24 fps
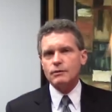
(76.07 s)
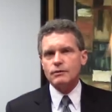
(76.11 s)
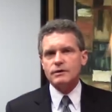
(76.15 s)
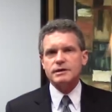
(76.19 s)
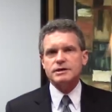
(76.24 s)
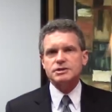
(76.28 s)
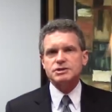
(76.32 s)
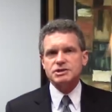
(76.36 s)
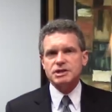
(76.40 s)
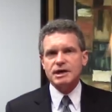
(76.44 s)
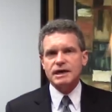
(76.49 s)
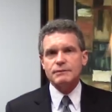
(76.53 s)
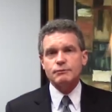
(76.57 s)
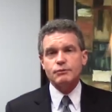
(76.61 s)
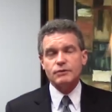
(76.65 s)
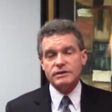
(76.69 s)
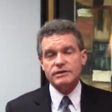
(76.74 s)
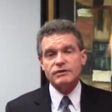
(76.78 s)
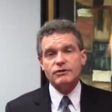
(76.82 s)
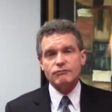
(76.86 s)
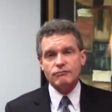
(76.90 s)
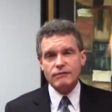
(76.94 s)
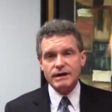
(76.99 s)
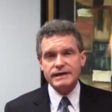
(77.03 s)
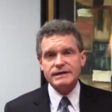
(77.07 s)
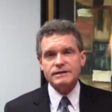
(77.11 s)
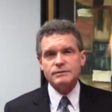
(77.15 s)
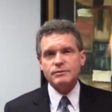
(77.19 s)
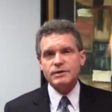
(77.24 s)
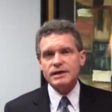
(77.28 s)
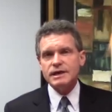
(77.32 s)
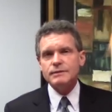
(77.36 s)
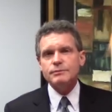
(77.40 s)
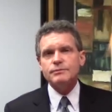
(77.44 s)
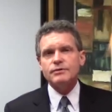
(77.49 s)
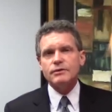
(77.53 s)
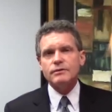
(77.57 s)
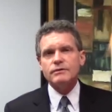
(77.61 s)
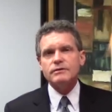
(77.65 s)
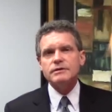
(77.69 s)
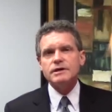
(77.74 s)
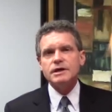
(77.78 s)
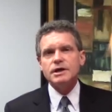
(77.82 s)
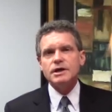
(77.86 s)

workshop with the right people